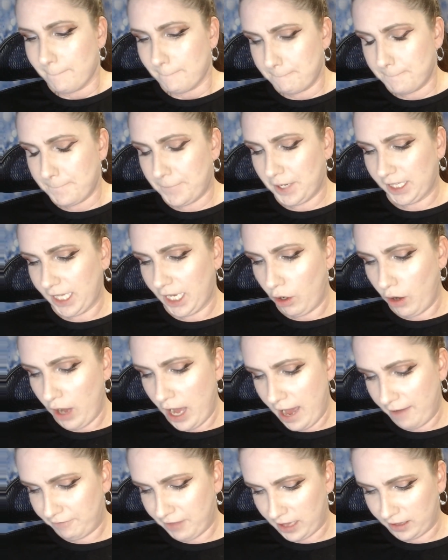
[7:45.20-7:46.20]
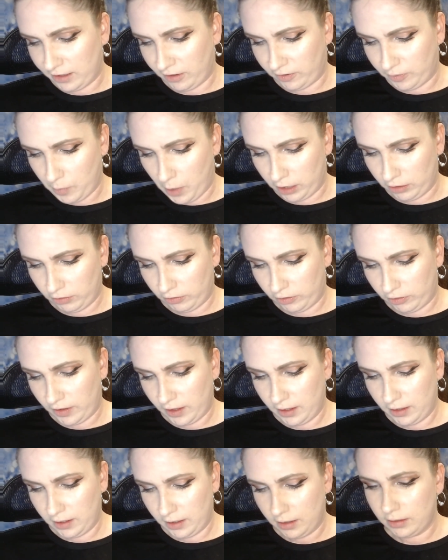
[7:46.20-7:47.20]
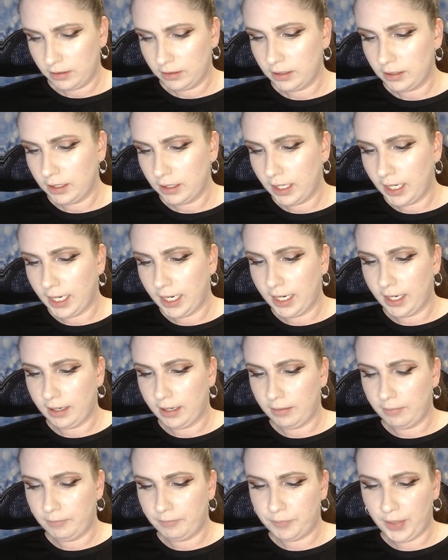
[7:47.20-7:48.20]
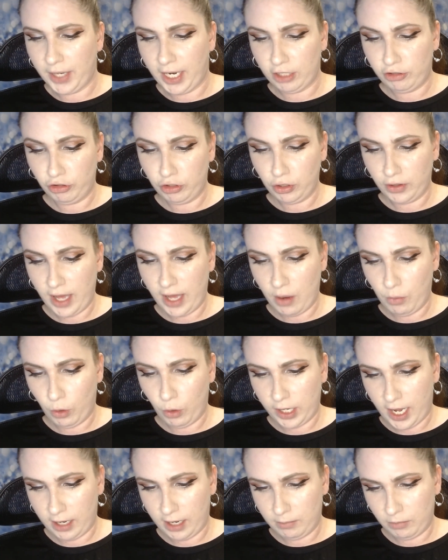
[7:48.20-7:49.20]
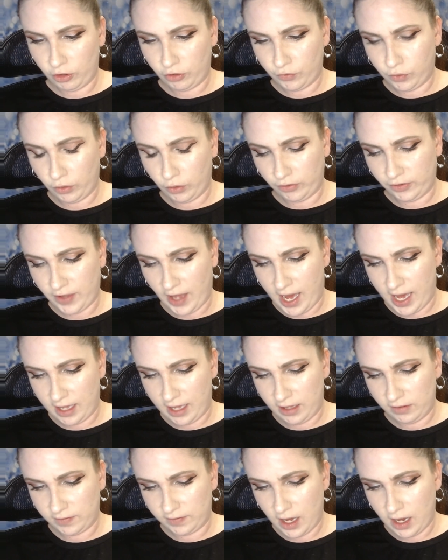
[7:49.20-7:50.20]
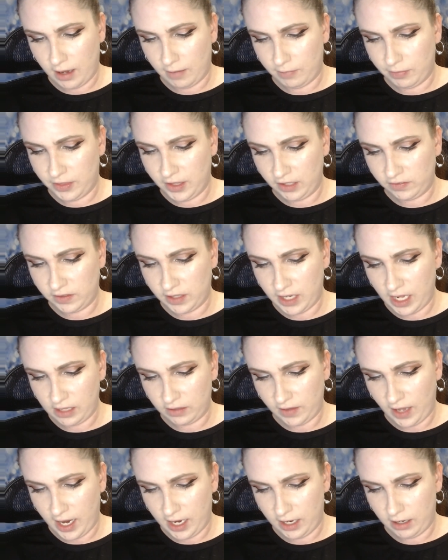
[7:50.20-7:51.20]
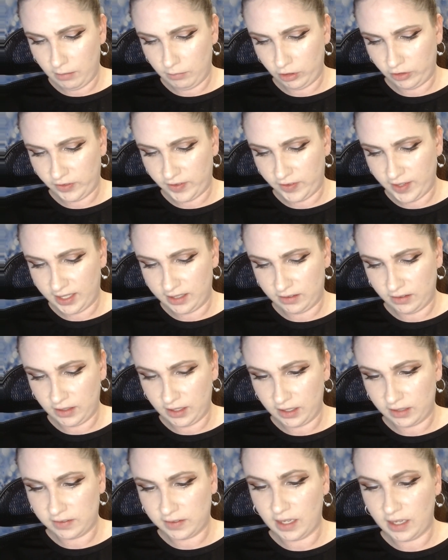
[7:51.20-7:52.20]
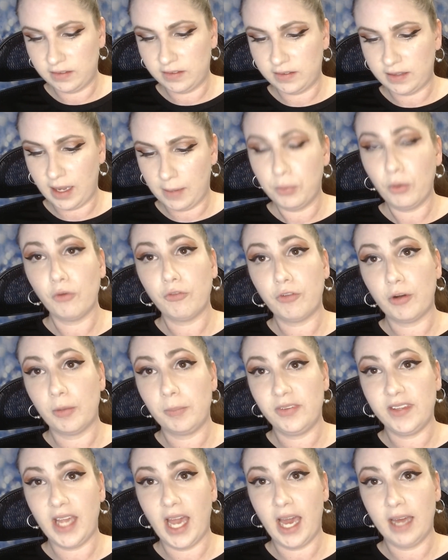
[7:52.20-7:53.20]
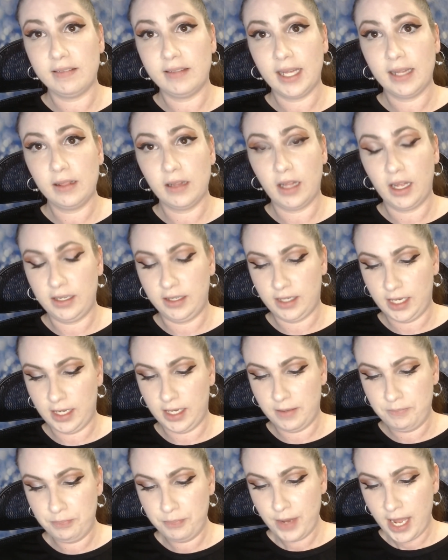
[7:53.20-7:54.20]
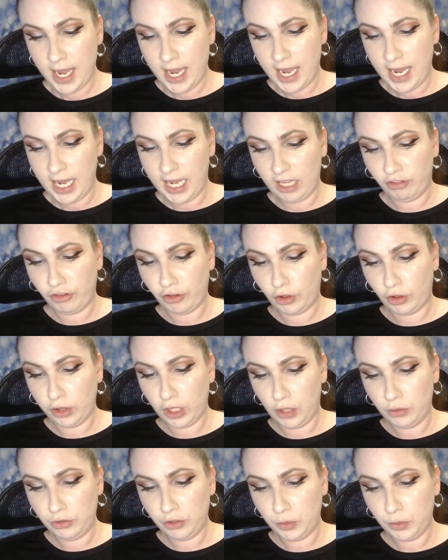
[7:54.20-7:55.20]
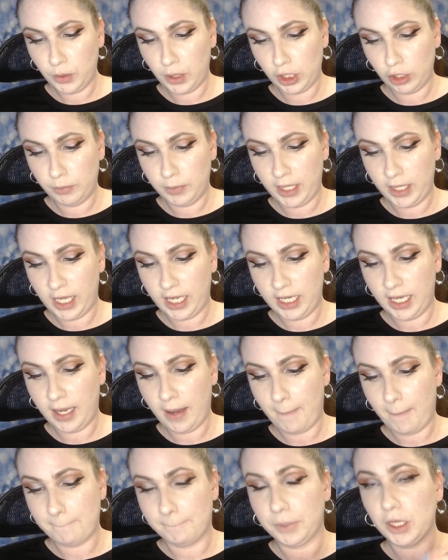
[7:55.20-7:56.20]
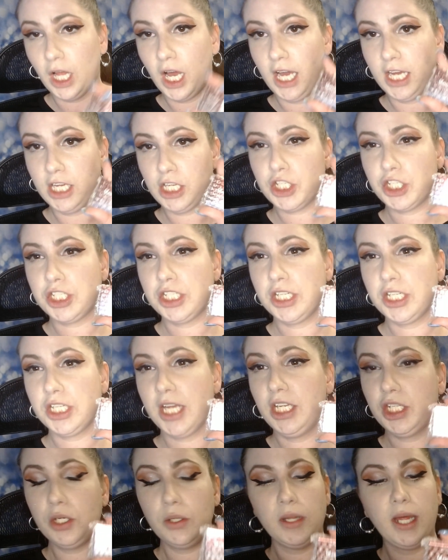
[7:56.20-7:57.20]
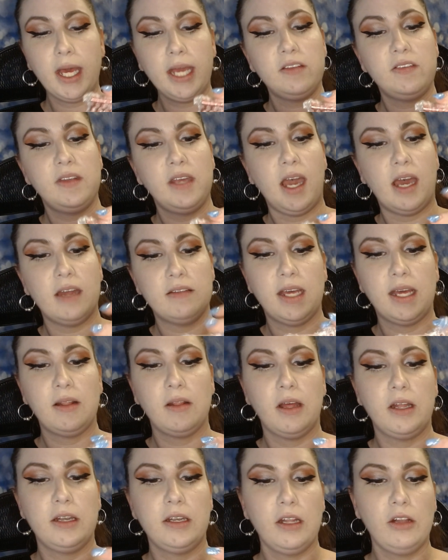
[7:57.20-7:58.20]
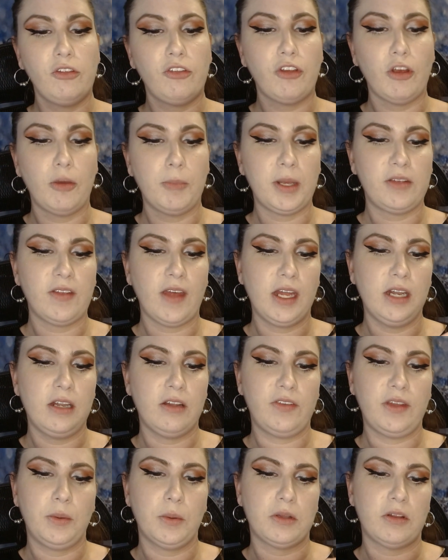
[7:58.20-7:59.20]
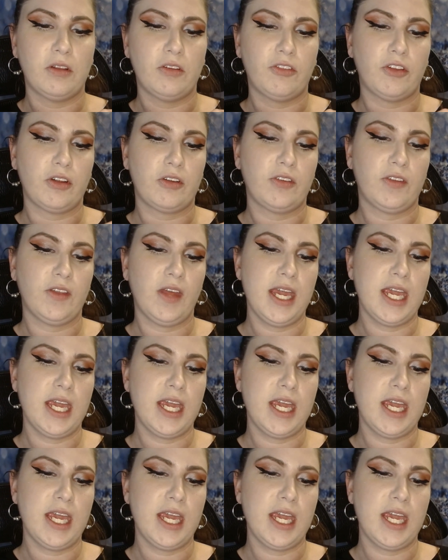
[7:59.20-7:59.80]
But they don't have that this month. Um, but I do know that one item is full size. Um, this next item looks like a deluxe size sample from Ciate London. It's Glow to Illuminating Blush. I do like Ciate London, so I'm excited to see what this looks like,